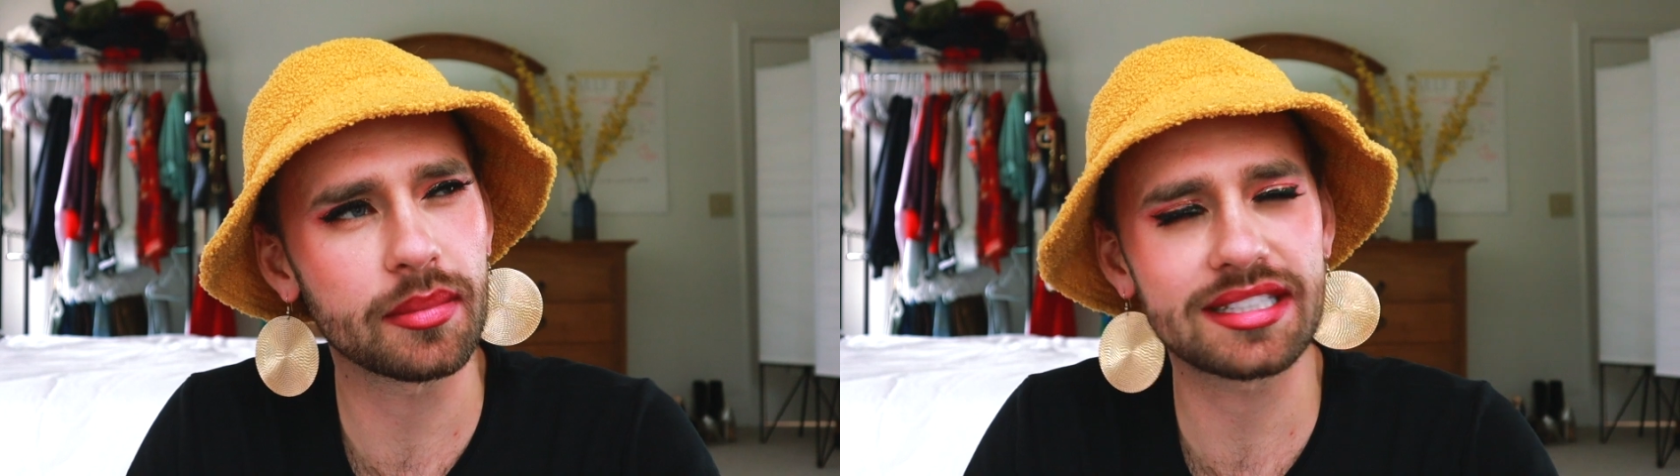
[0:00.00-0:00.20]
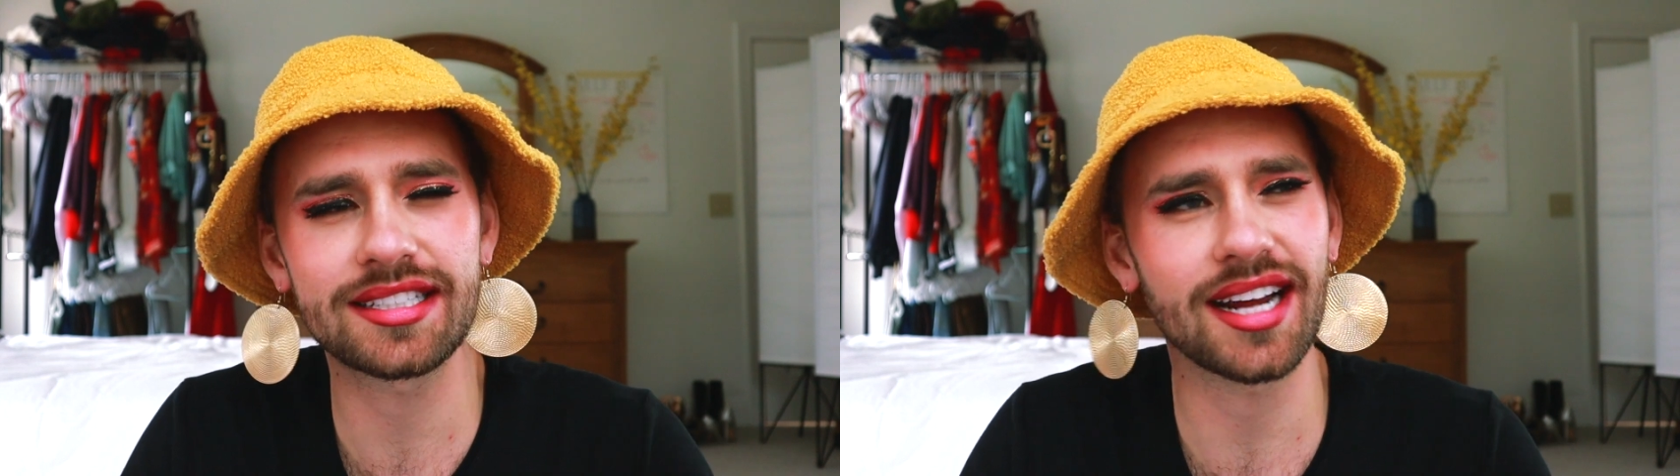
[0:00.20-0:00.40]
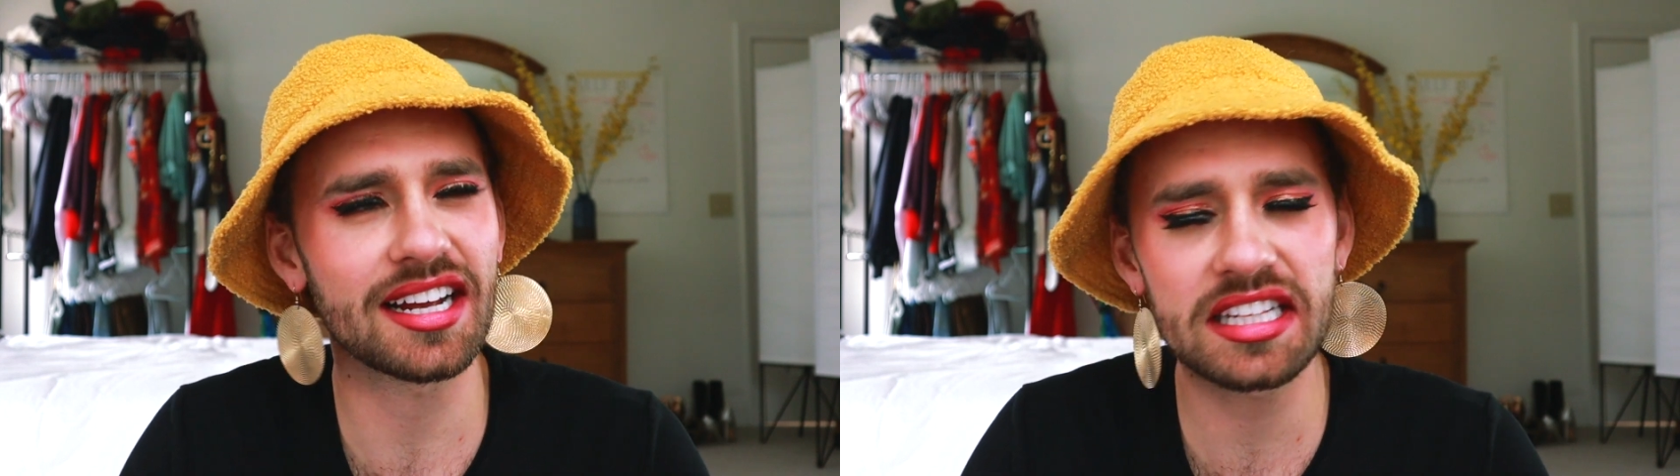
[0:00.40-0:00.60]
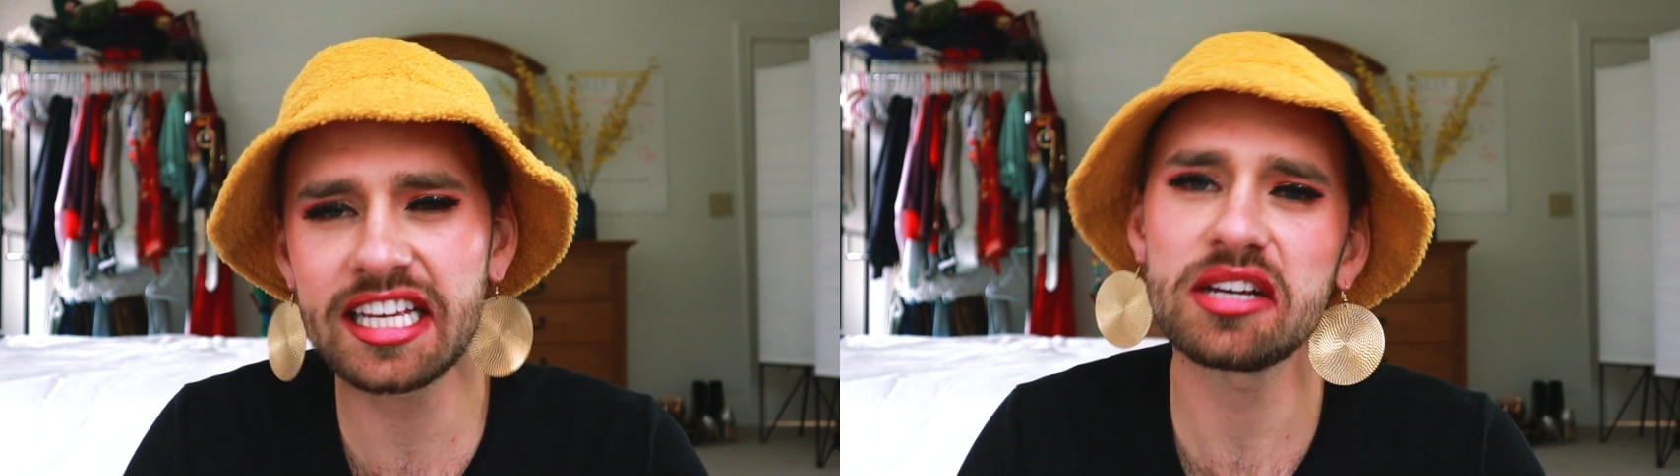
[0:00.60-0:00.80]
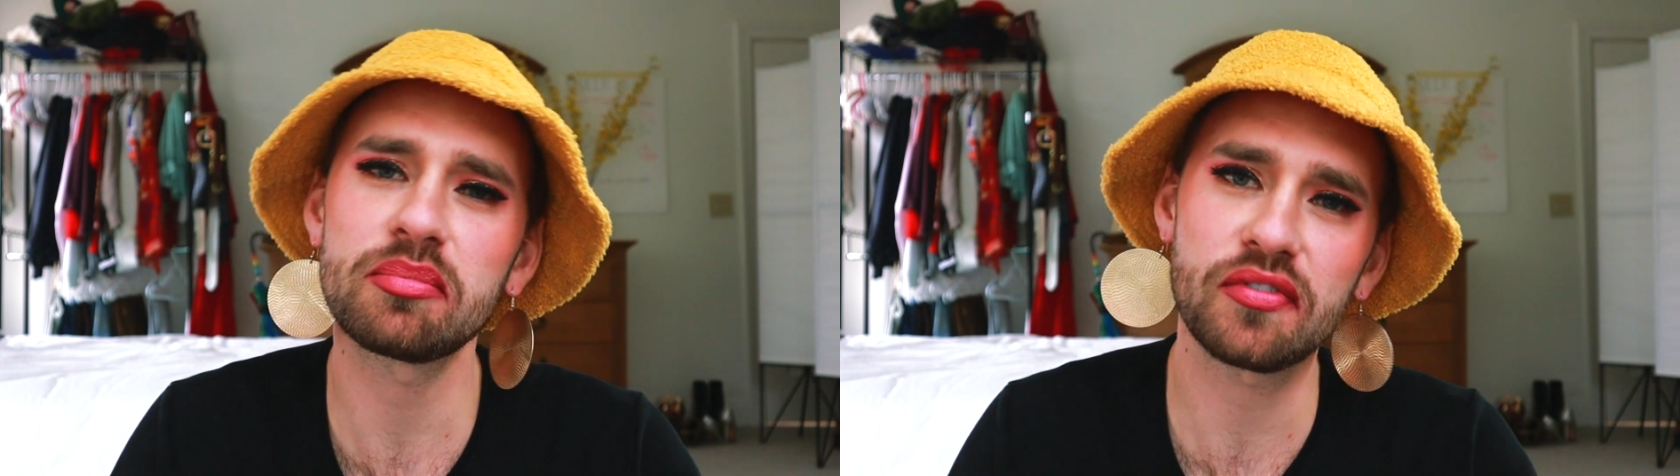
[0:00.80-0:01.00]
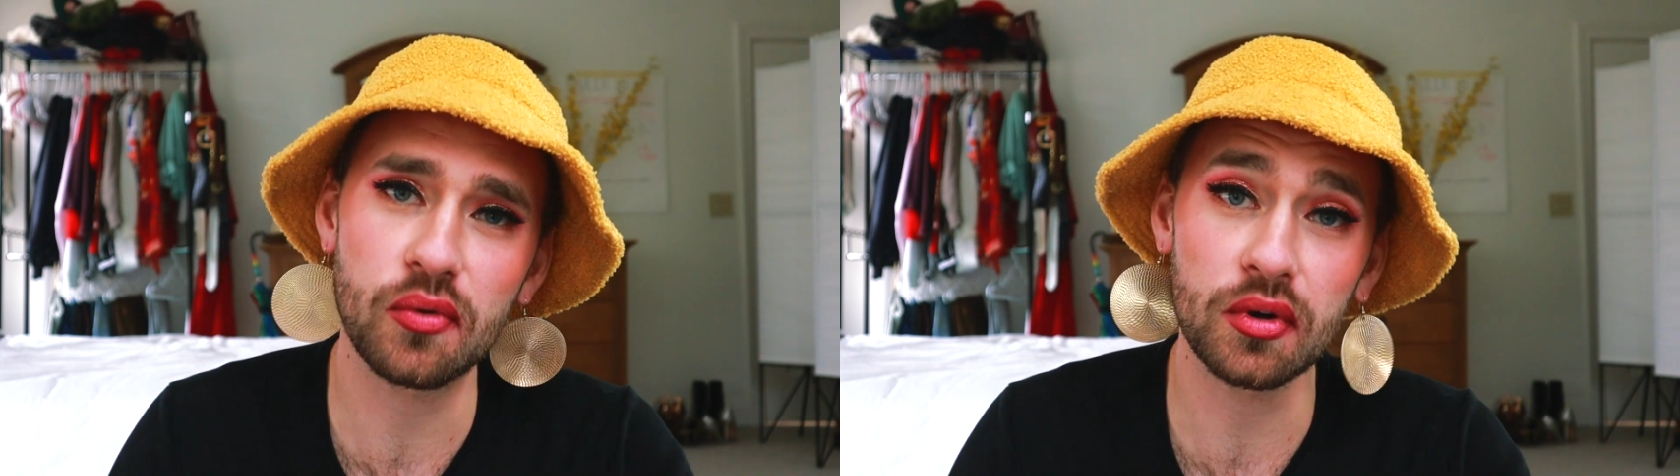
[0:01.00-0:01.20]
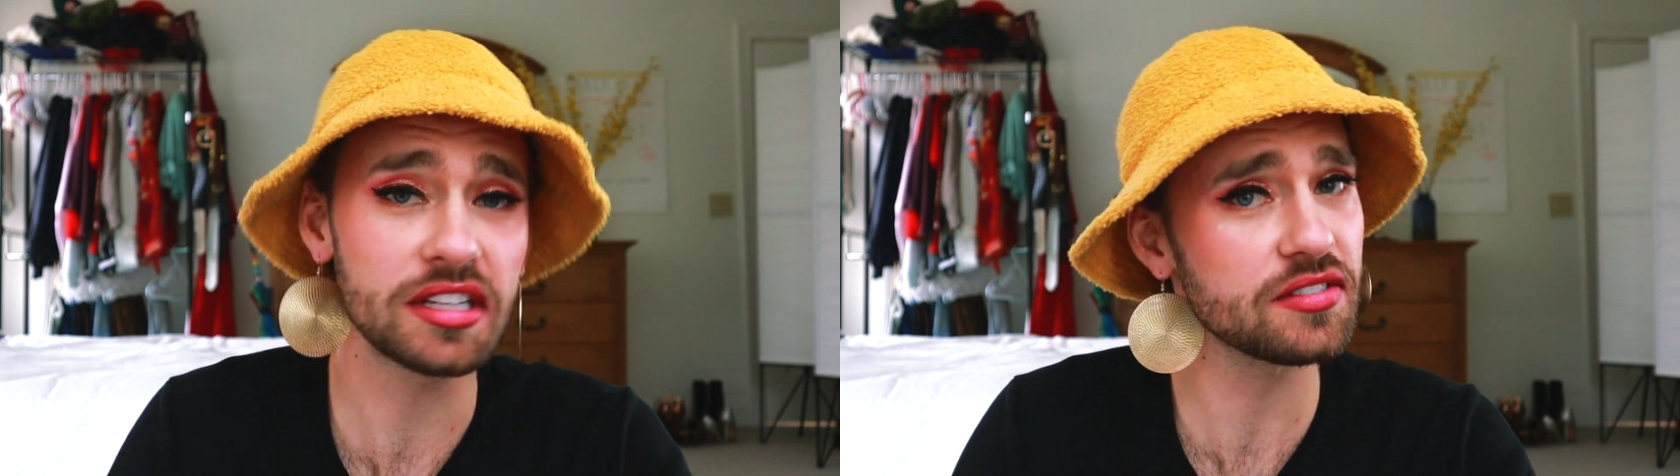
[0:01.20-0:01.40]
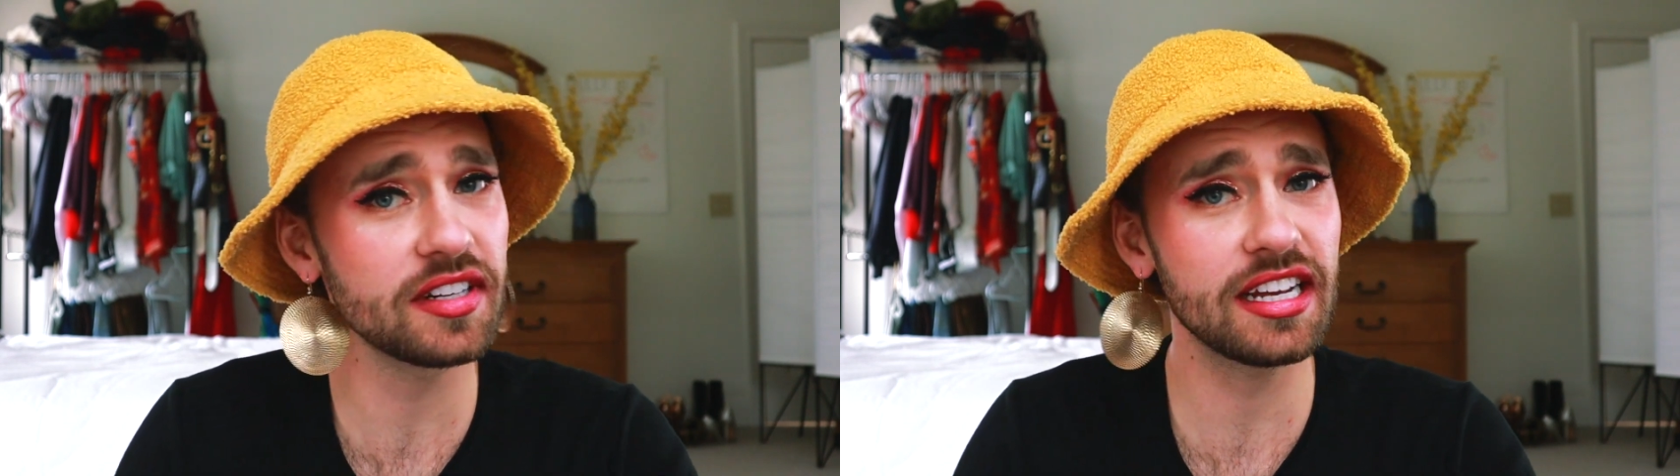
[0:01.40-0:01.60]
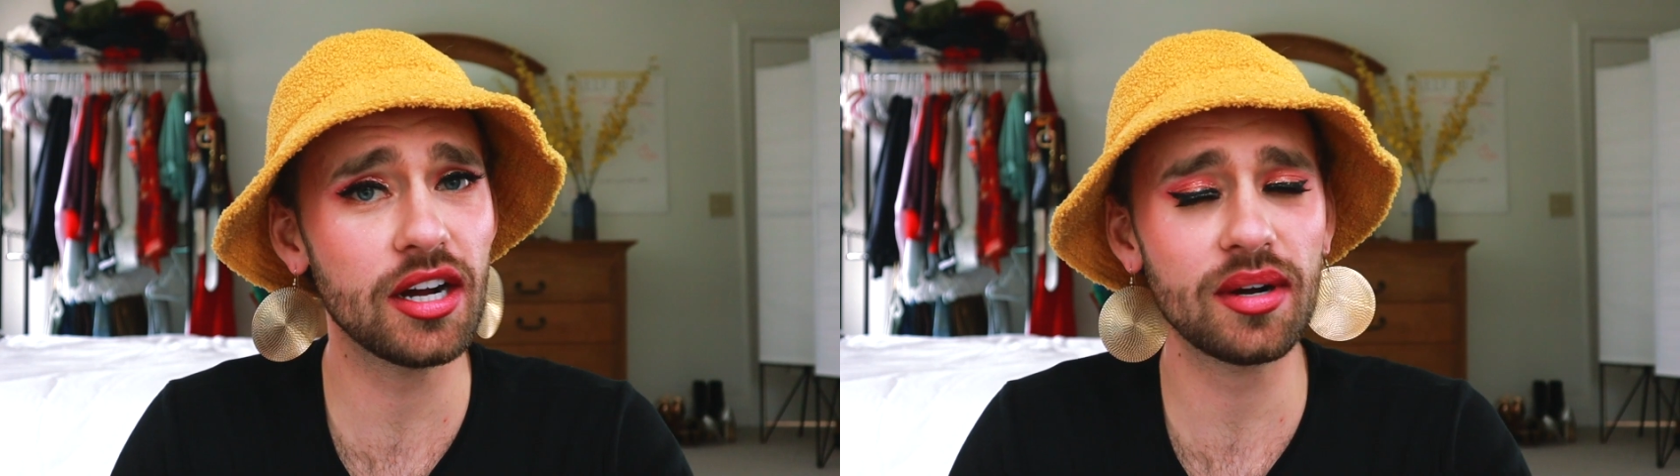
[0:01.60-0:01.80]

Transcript: styling it before this video.